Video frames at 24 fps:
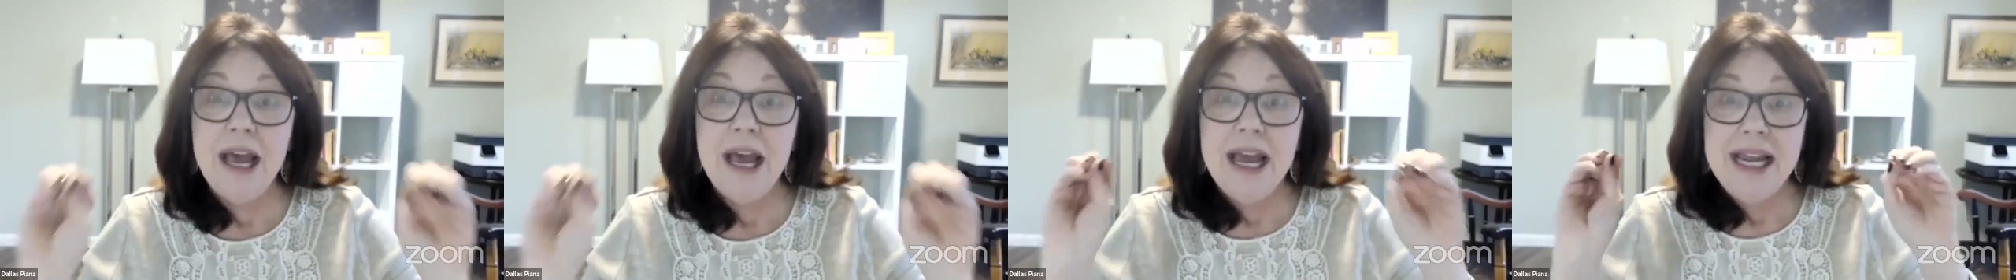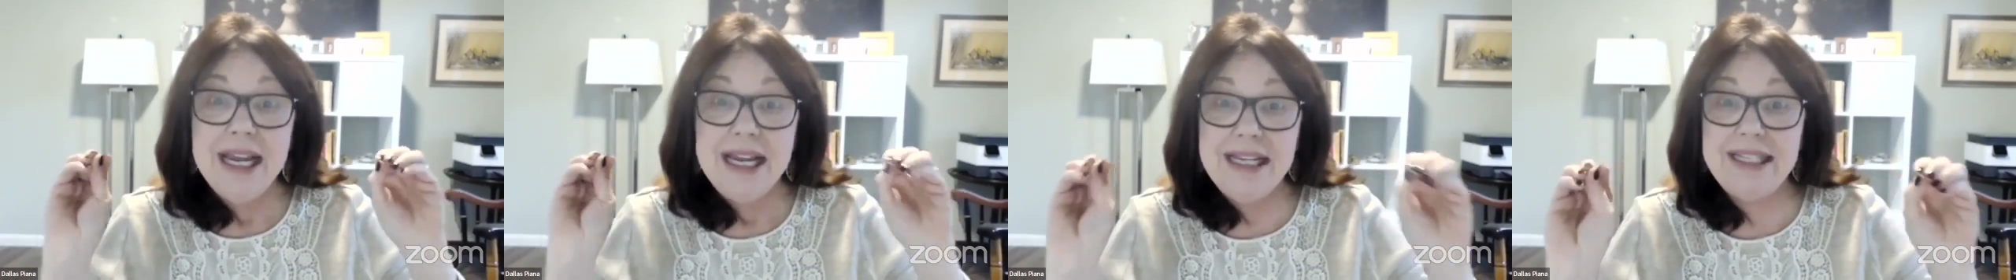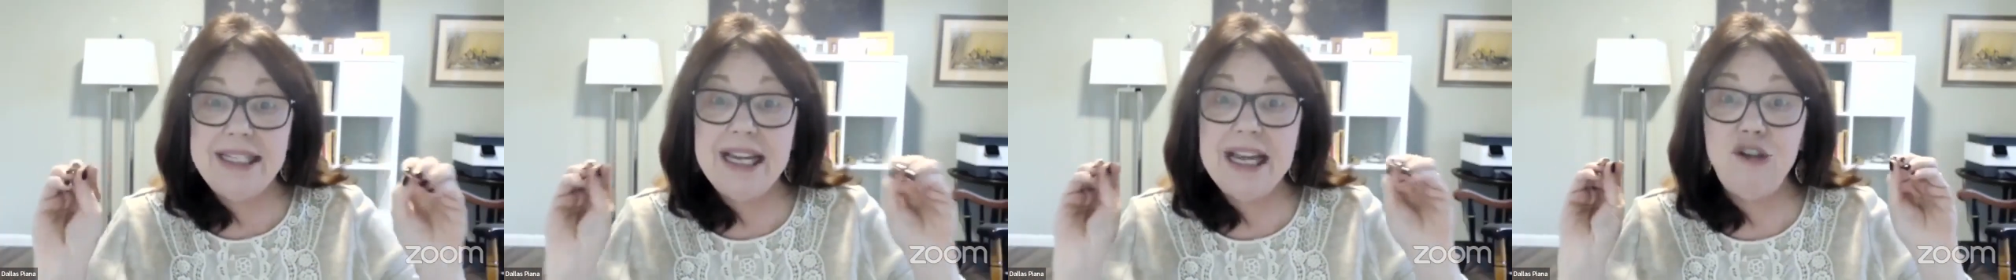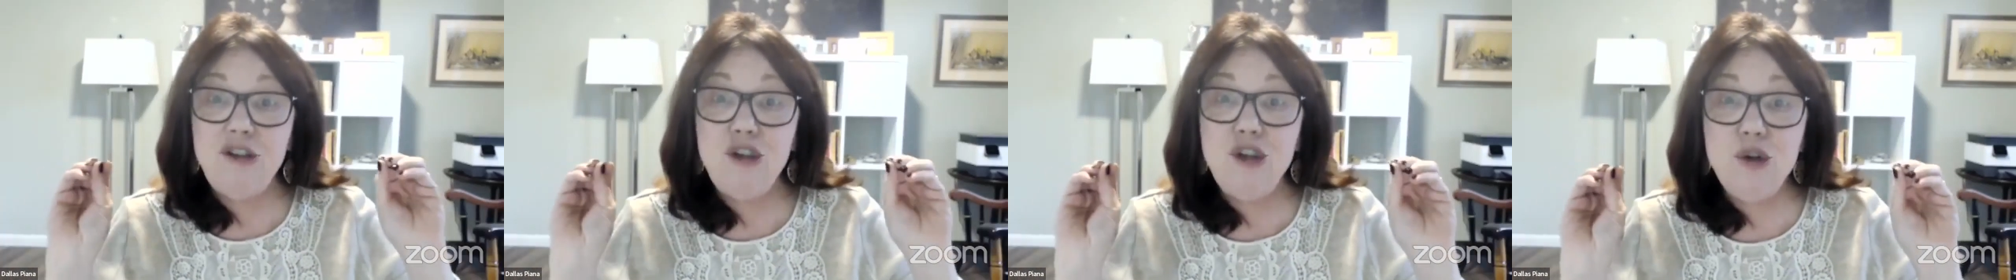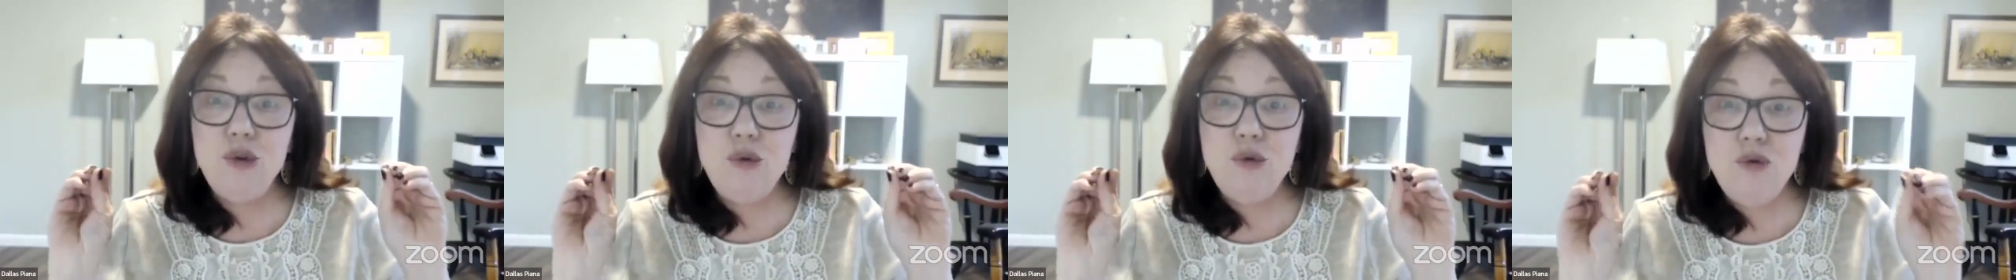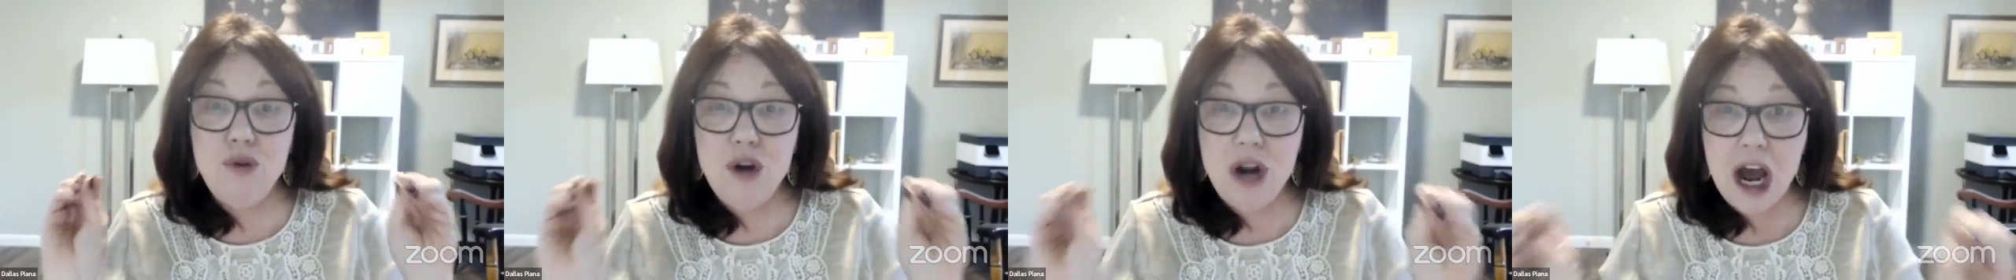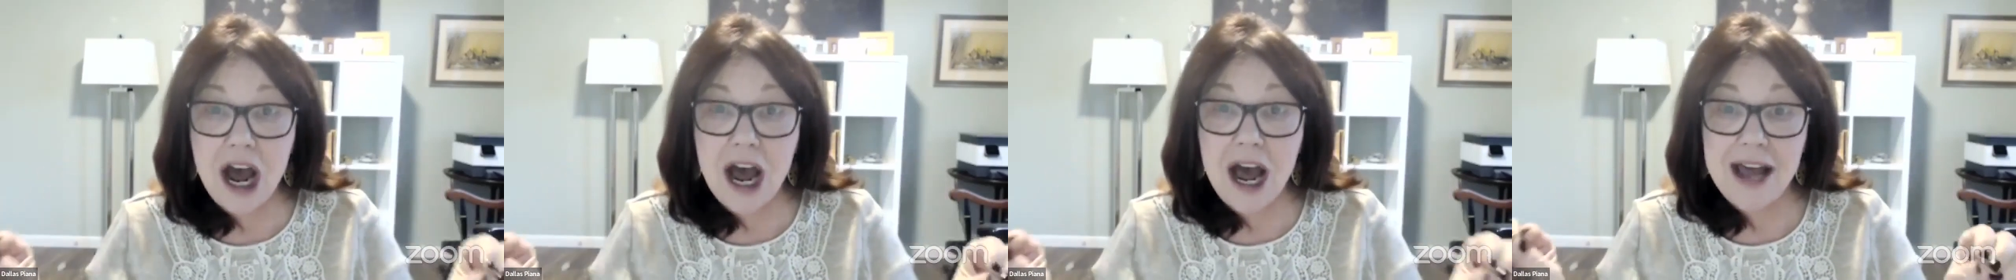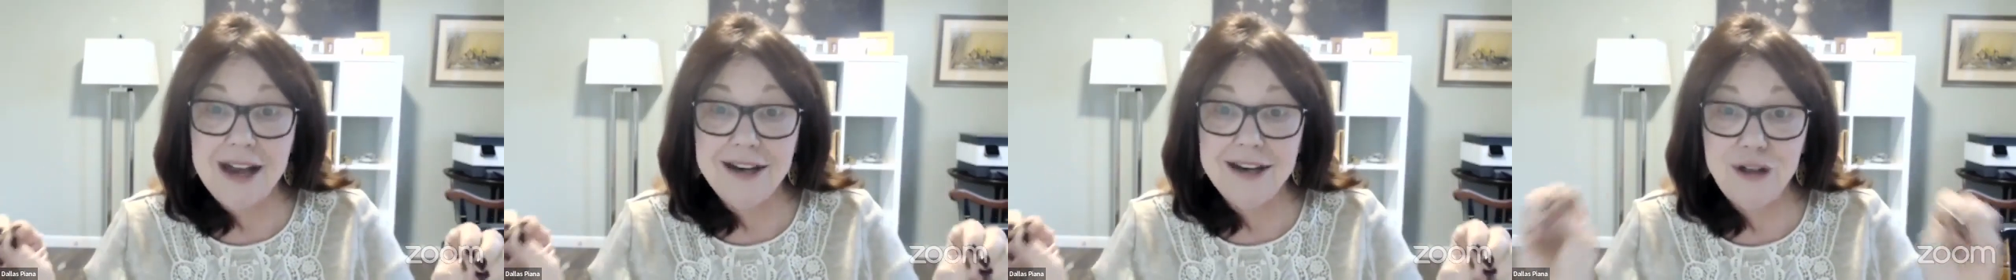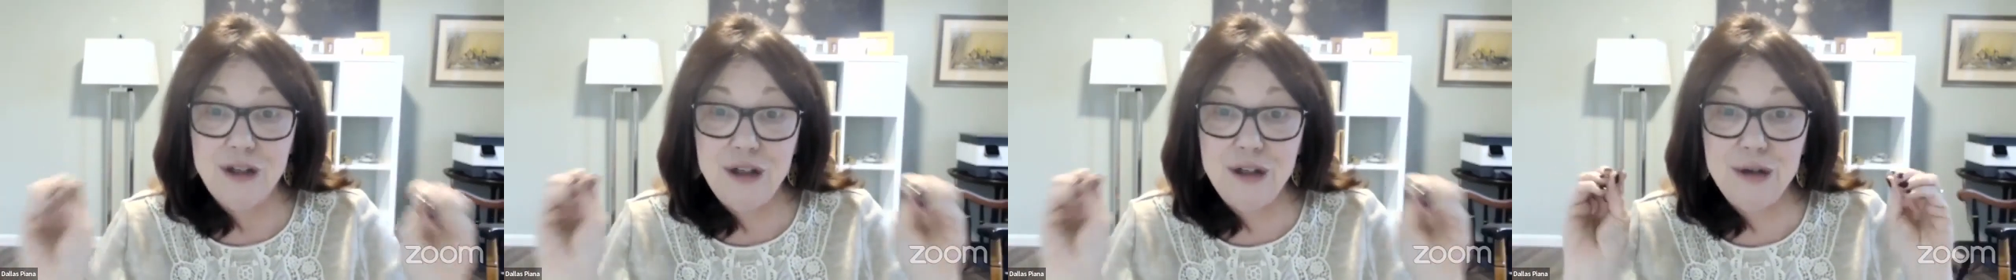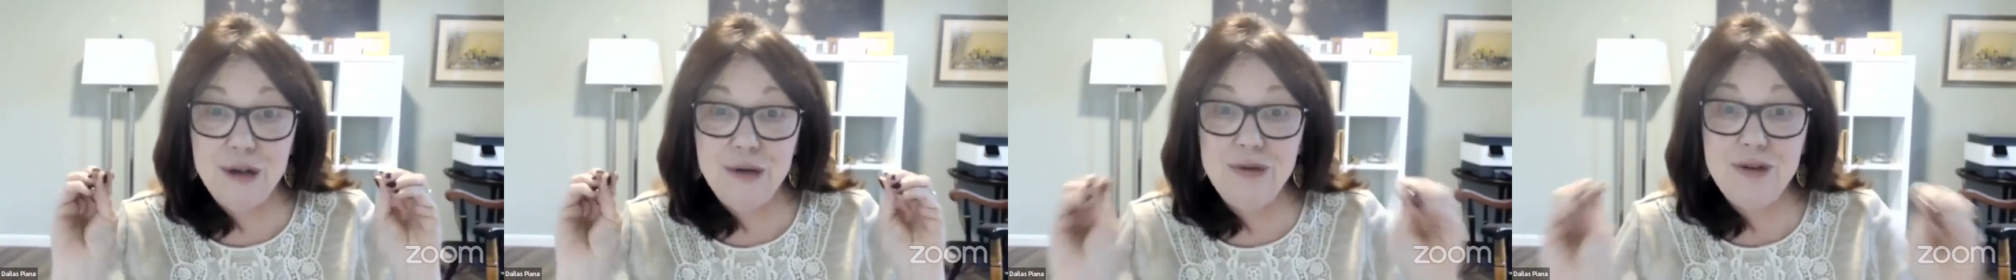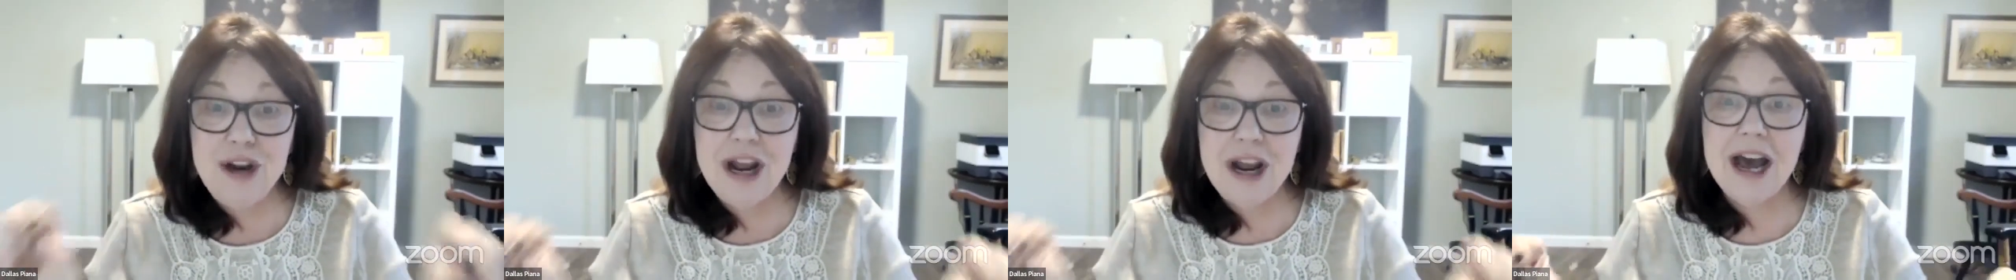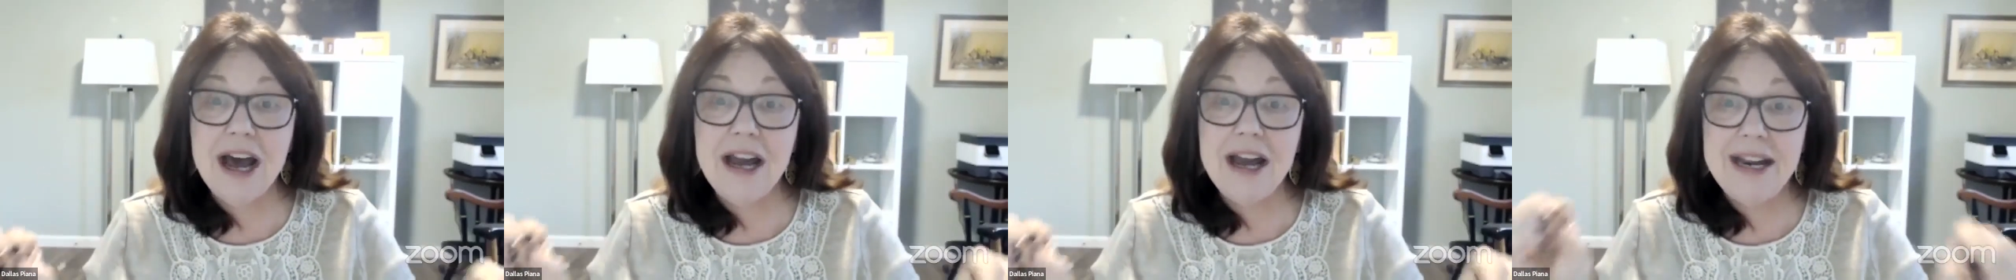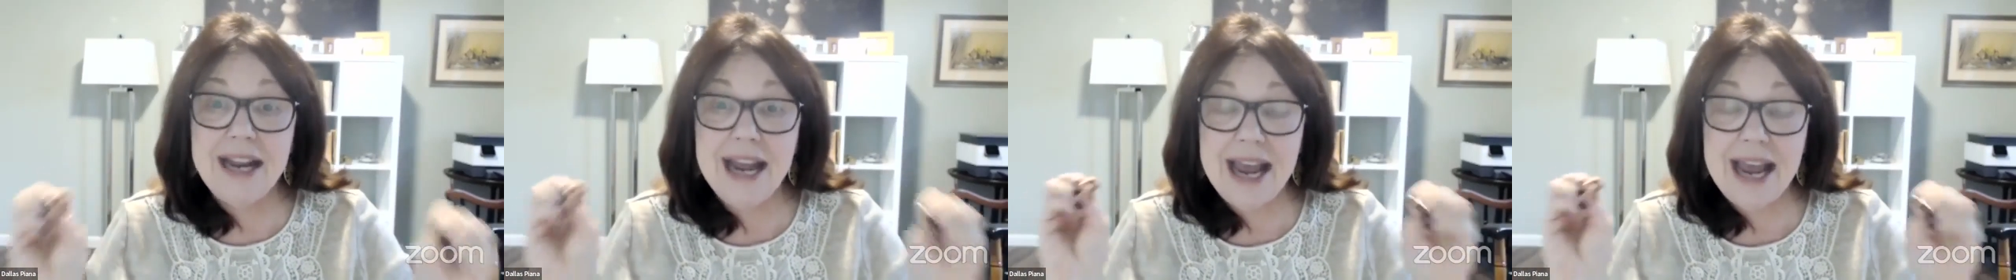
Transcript: He said, do not